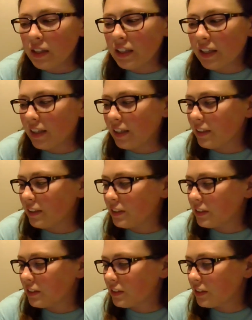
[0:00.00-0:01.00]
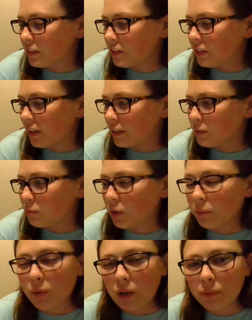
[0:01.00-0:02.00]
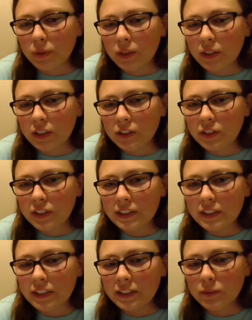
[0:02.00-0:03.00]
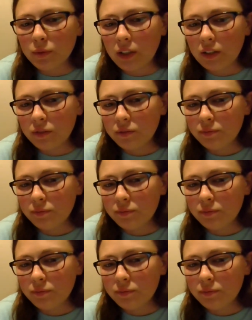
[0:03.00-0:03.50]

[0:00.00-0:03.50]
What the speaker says: and has more marbling, as you can see as well.